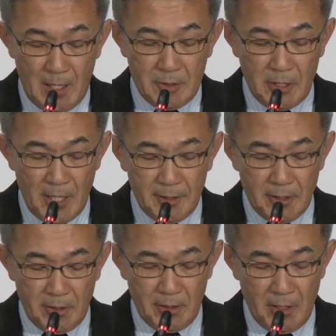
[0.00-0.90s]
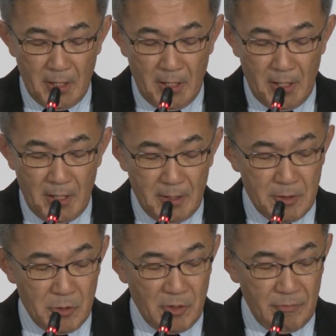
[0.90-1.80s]
Together,
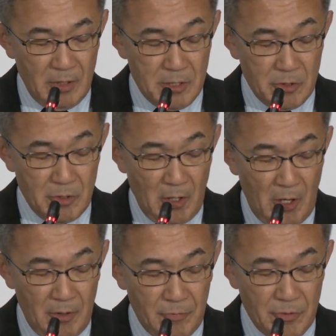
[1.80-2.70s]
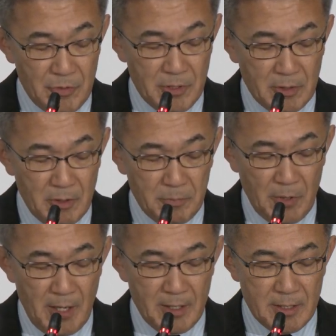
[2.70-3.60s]
the joint venture offers a
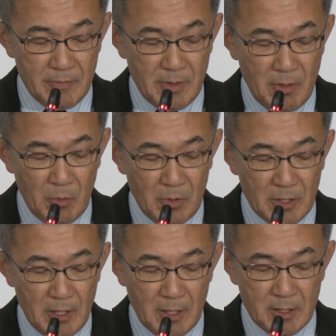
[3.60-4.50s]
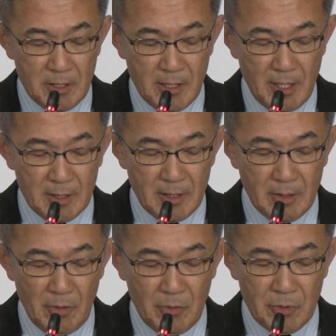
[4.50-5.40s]
comprehensive network
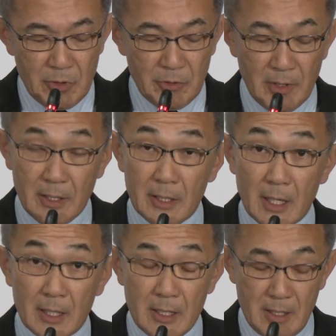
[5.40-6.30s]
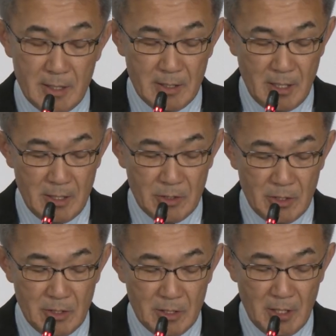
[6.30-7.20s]
connecting over 290
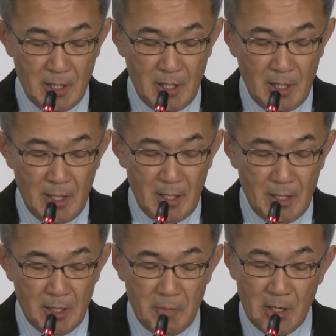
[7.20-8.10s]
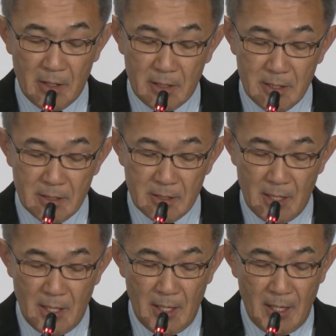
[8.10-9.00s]
destinations in Americas
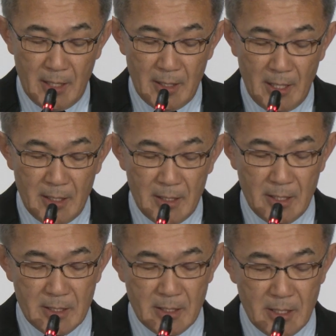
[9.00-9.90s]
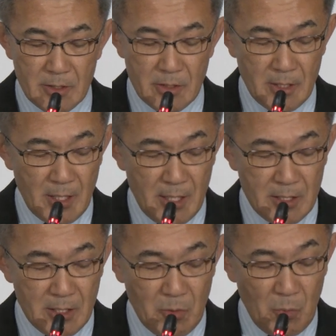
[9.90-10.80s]
and 80 destinations in
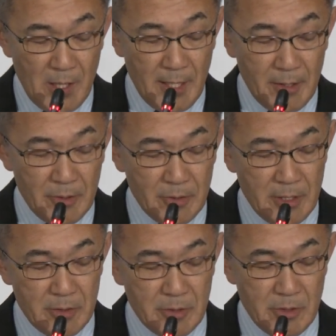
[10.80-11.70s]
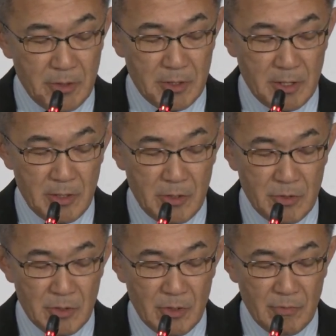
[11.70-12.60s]
Asia, while introducing
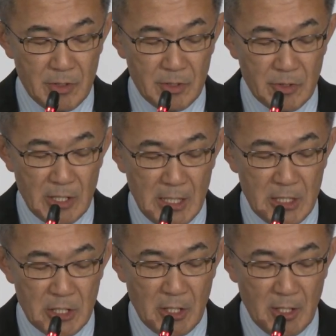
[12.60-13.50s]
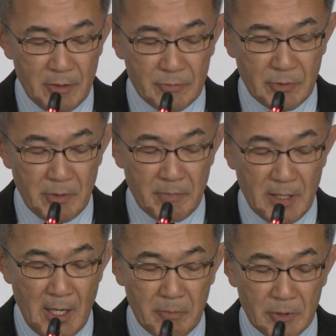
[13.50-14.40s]
new service to Incheon from
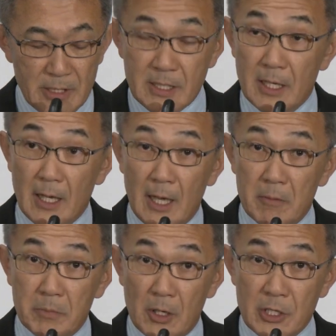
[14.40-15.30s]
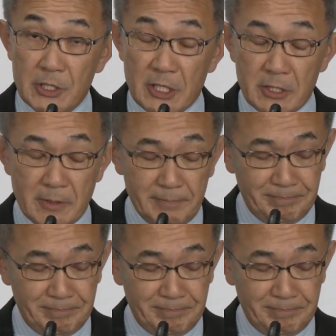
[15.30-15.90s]
Minneapolis and Boston.